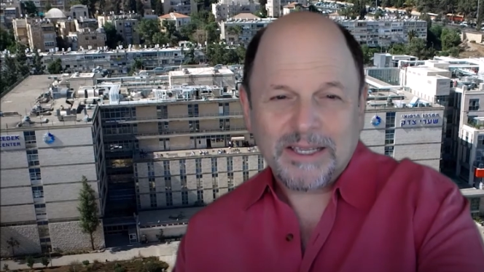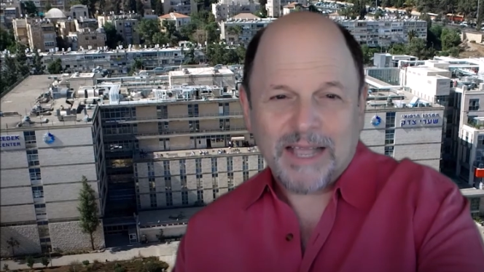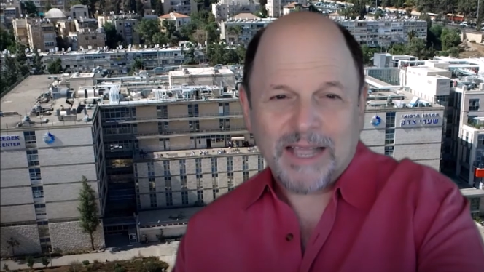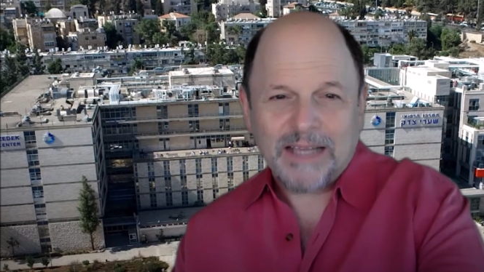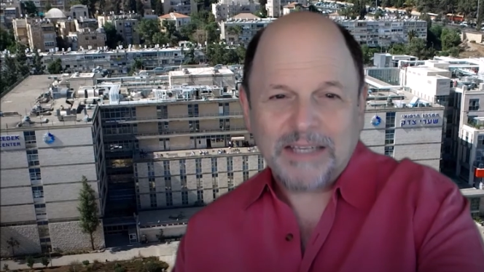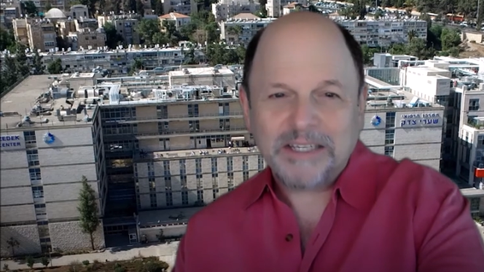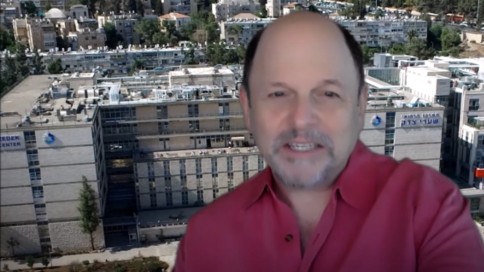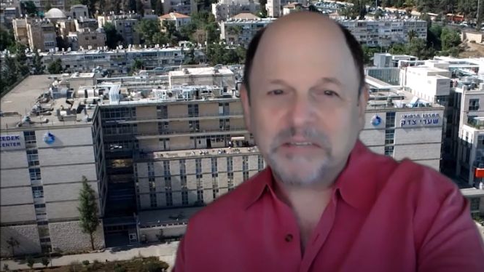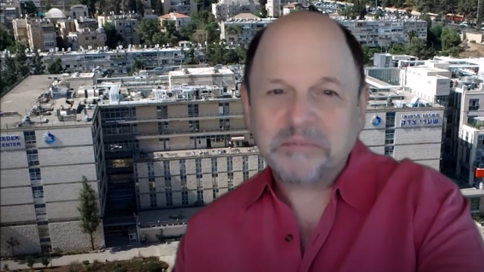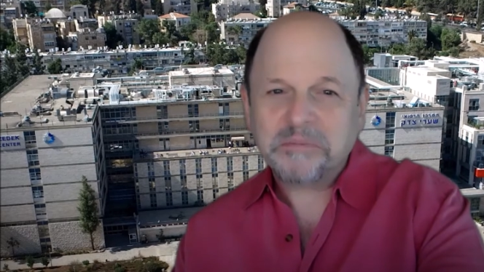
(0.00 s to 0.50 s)

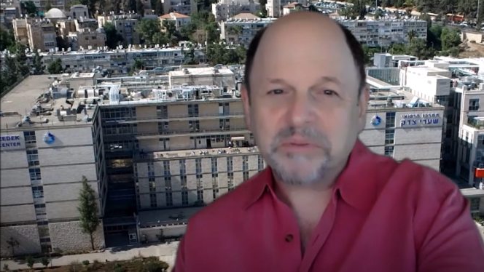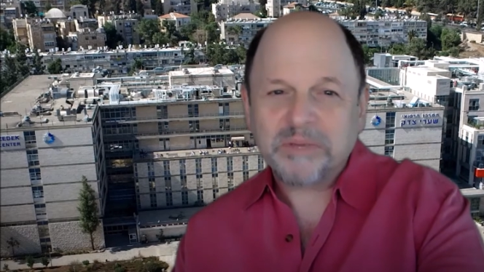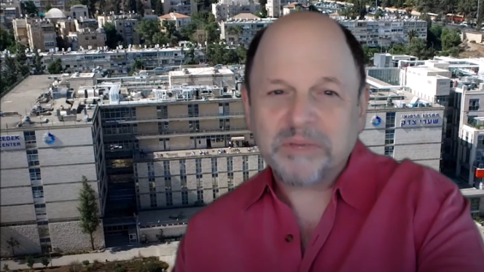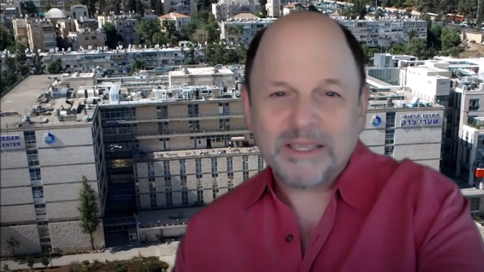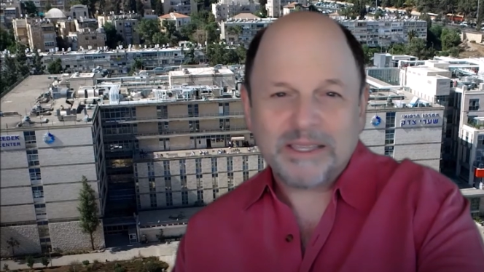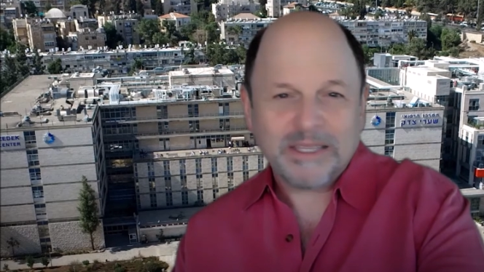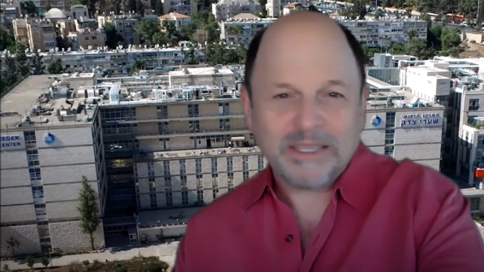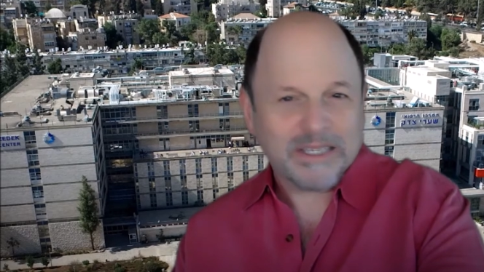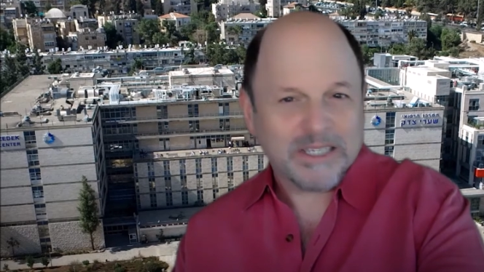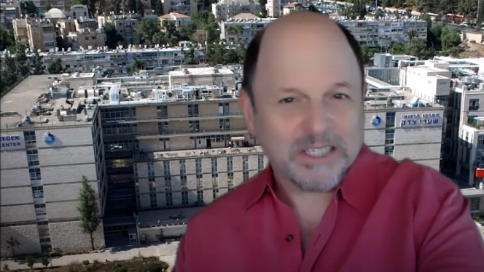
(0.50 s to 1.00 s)
and to
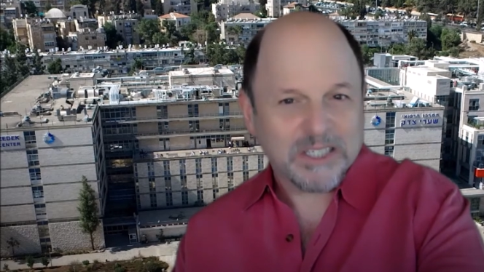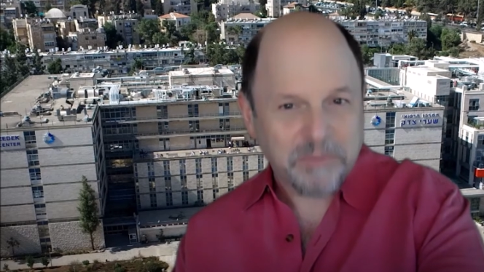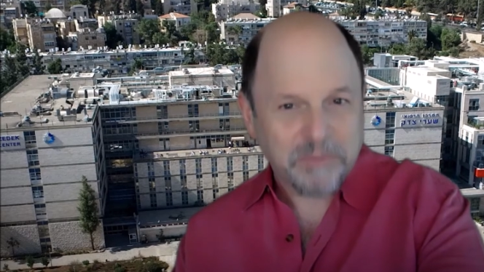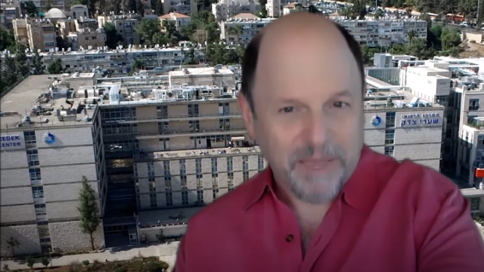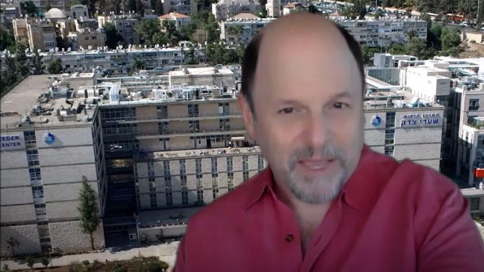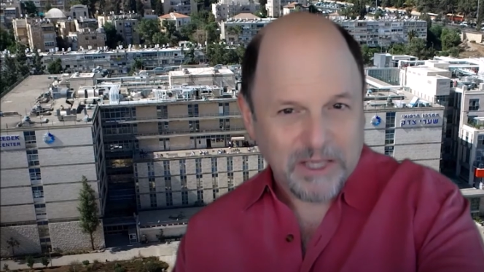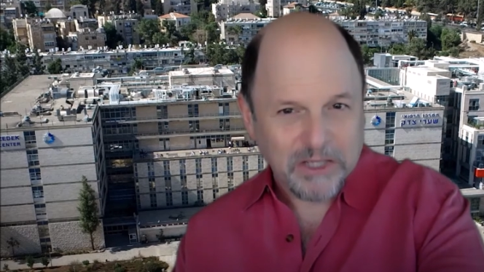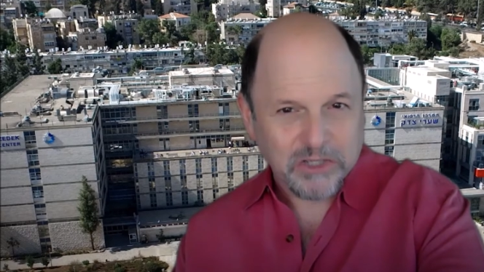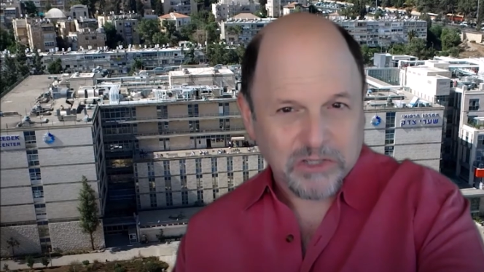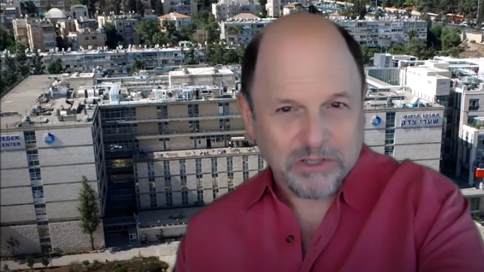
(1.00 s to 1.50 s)
complete the
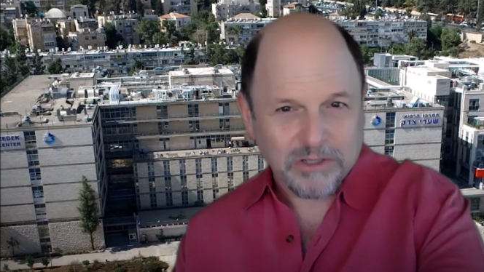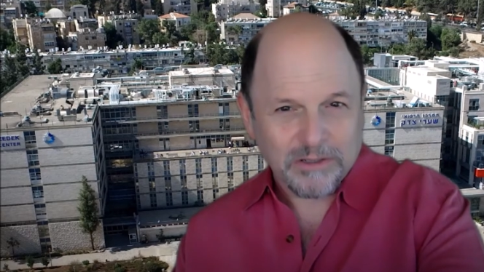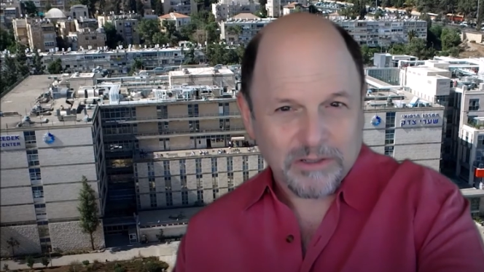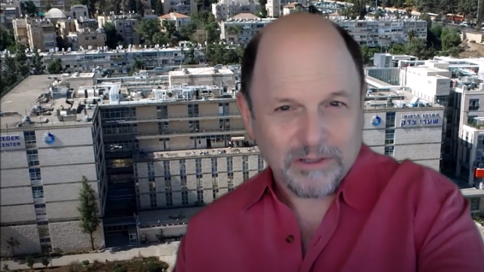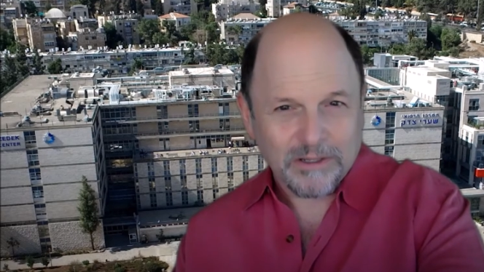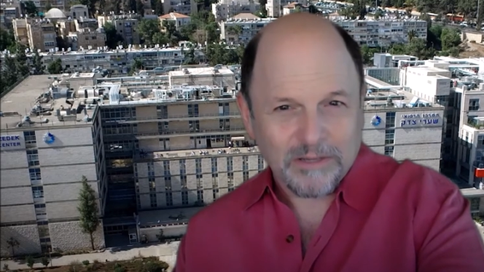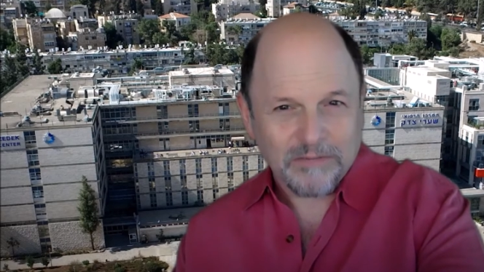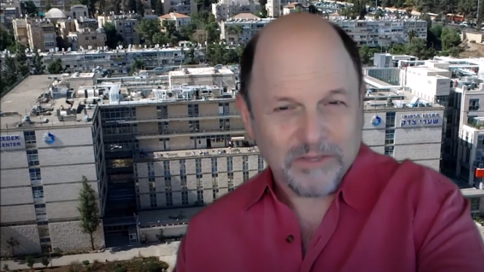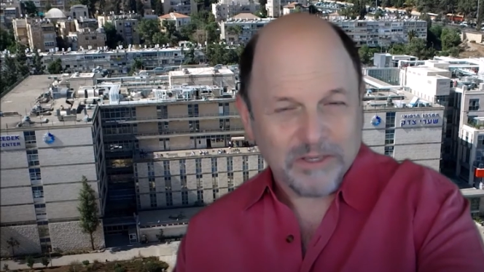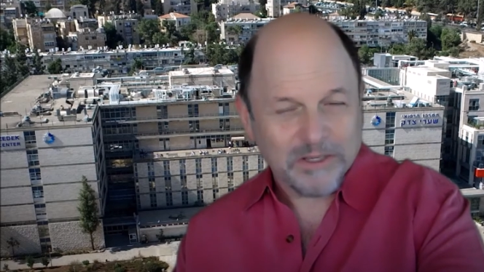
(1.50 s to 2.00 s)

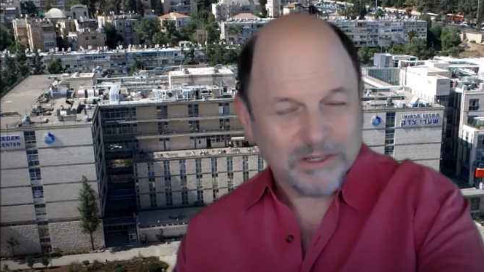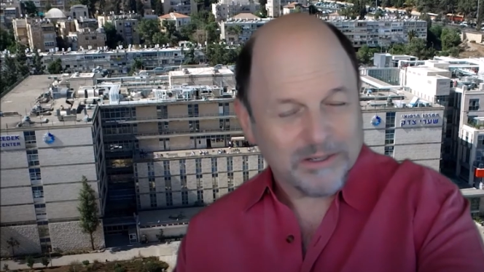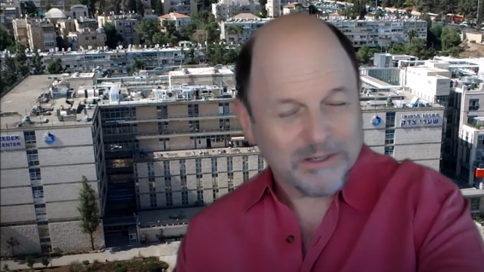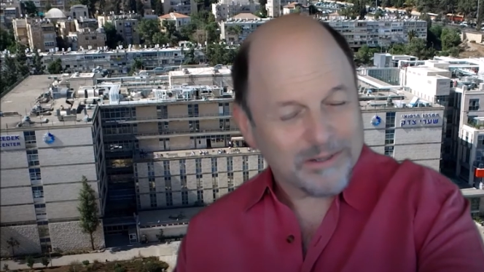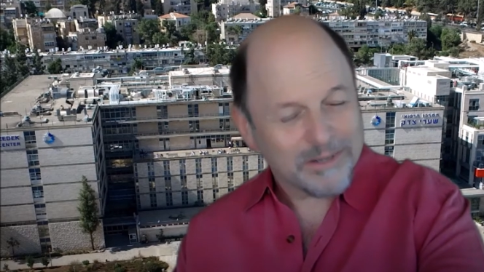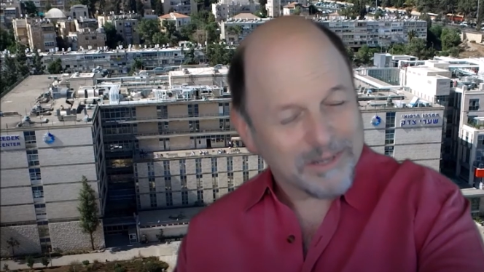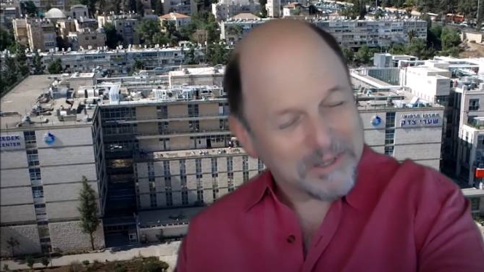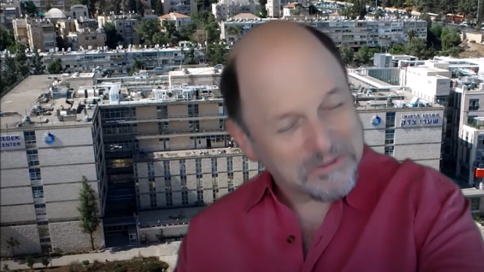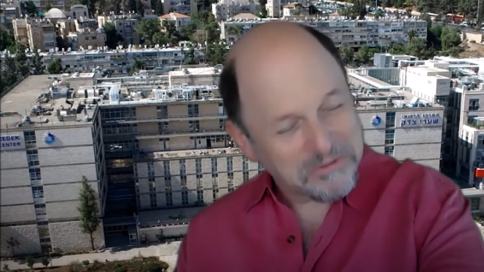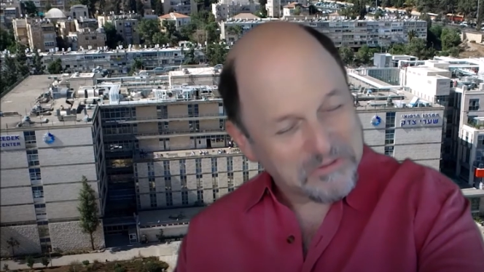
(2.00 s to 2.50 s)
expansion of
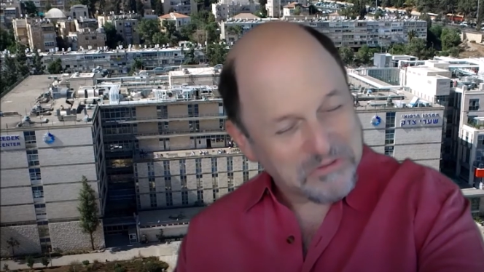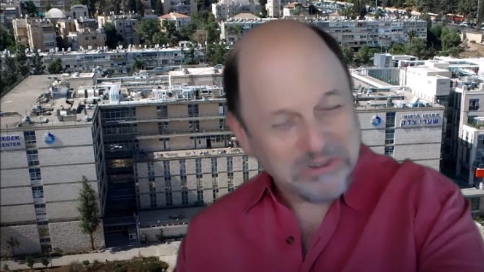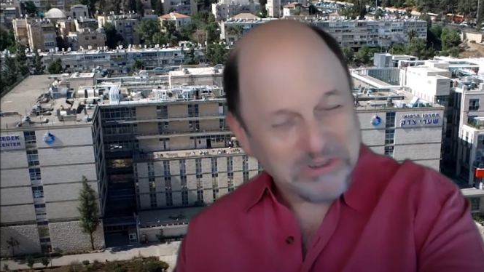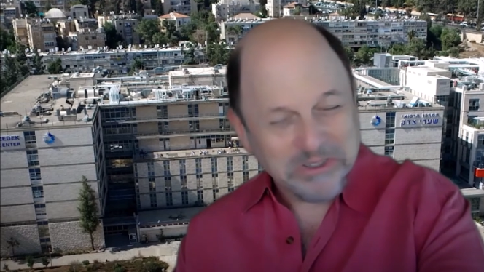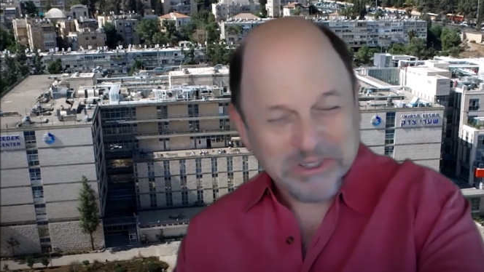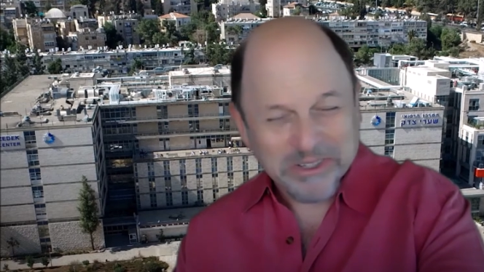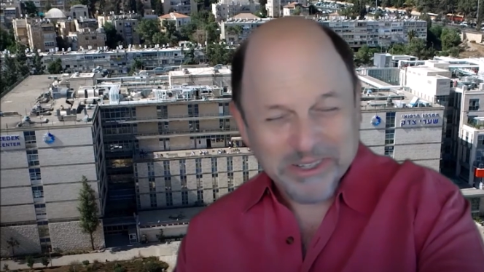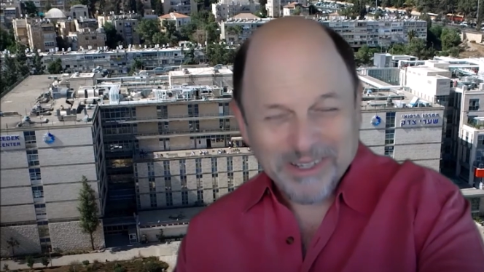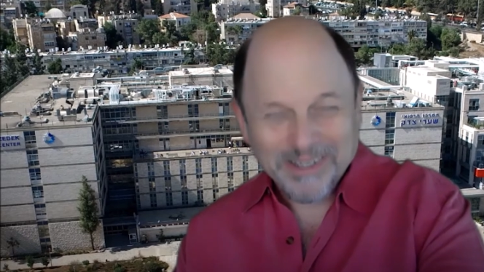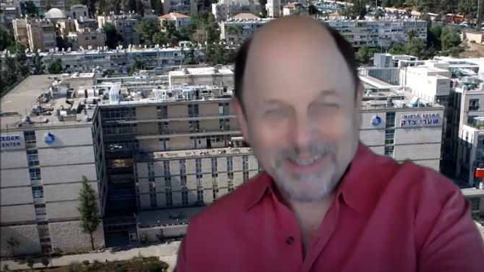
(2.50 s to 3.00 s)
their
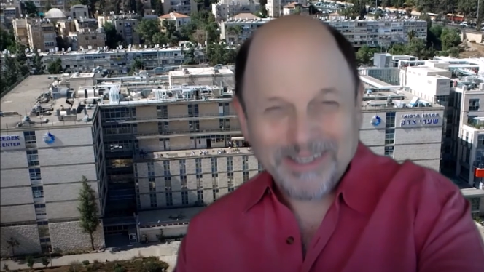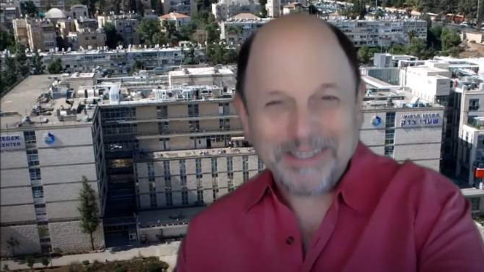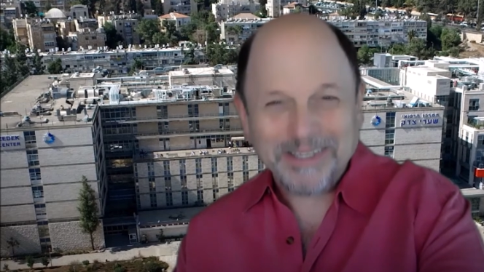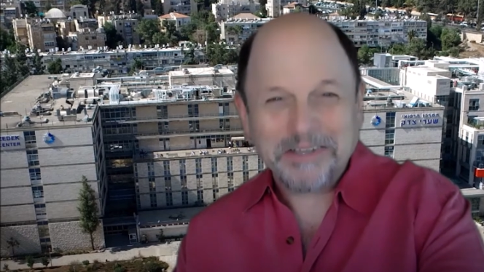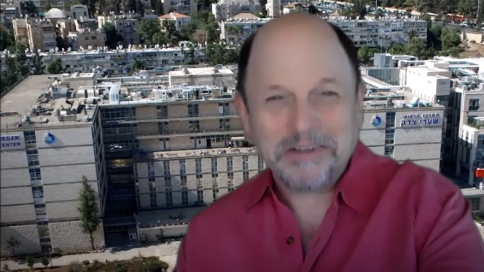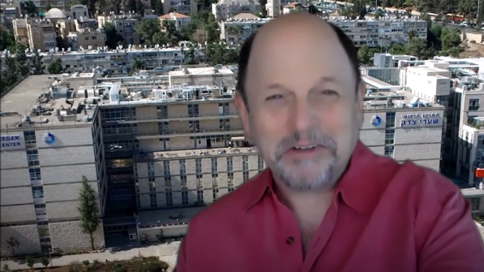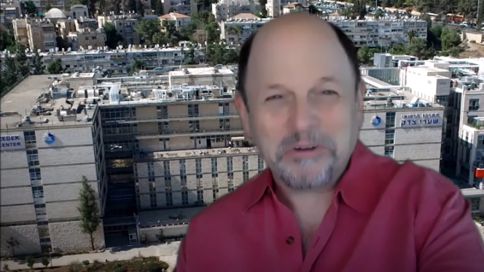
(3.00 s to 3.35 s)
unfortunately